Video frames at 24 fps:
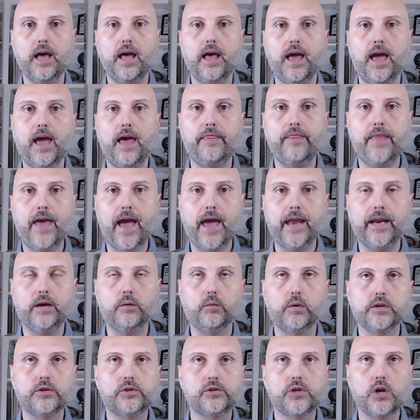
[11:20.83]
and that it
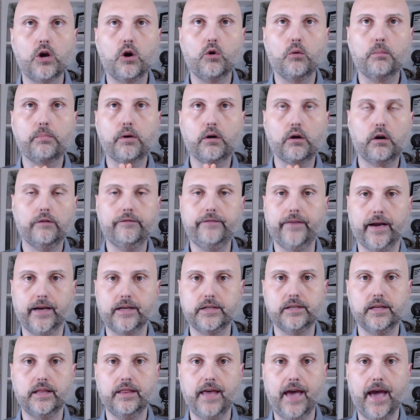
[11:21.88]
was so
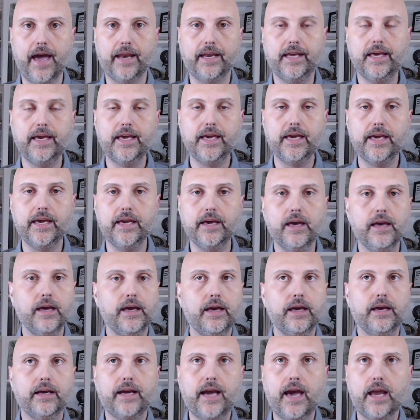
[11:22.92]
perfect that he
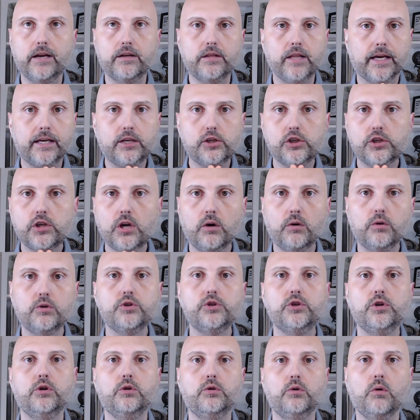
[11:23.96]
kind of like
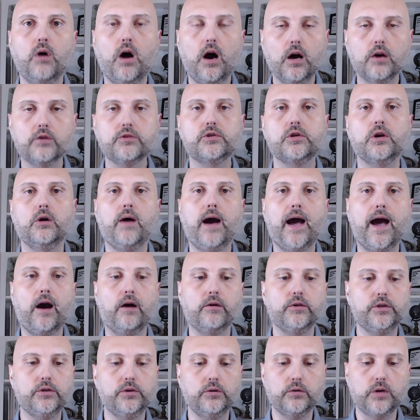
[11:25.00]
shows you also
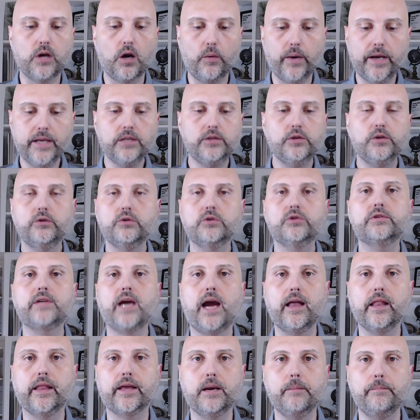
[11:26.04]
how to go into
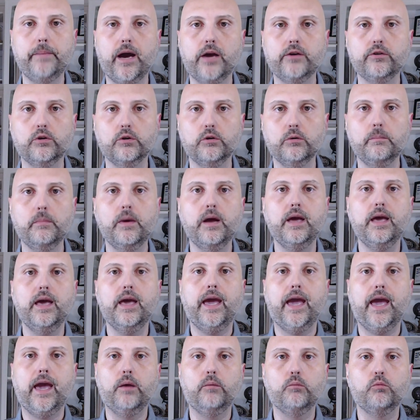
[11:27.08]
styling a bedroom
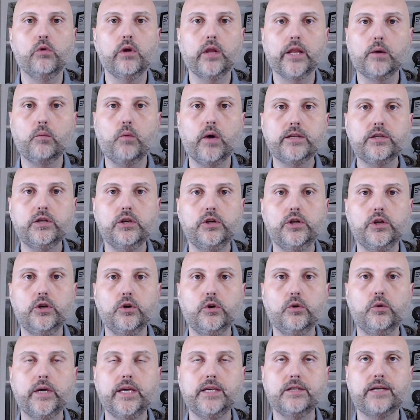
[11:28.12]
and really what to
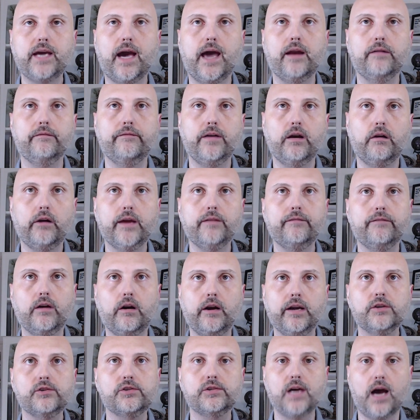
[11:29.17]
do. He's got a very,
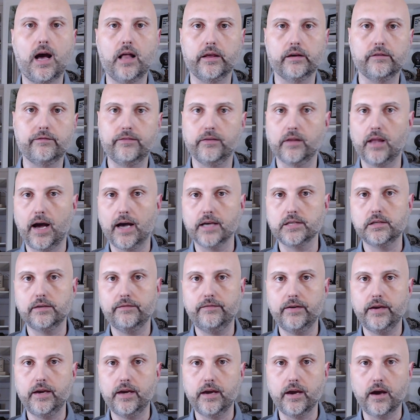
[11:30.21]
very solid
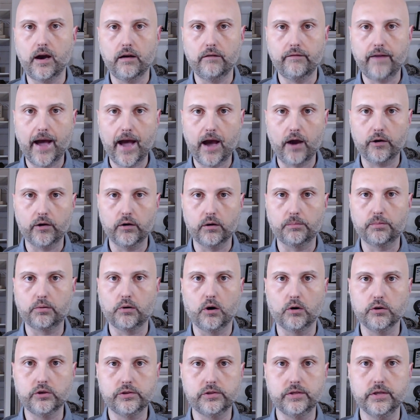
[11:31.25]
philosophy of how to
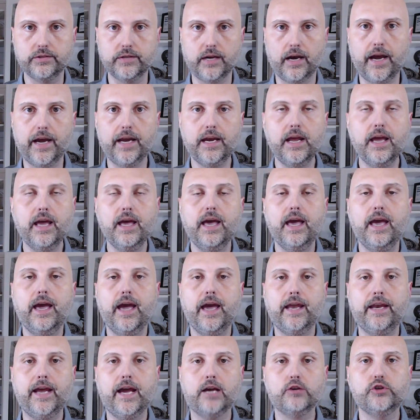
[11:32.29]
approach design.
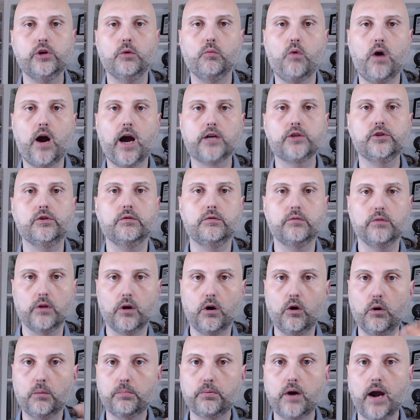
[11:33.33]
And he actually walks you through the
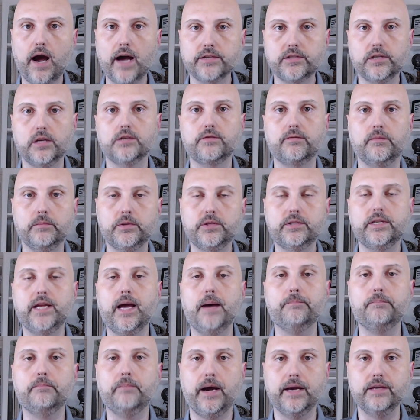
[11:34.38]
whole process from
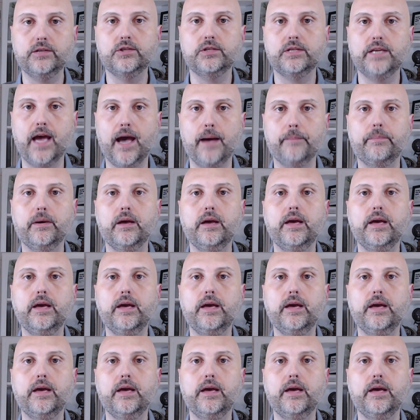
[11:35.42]
step by step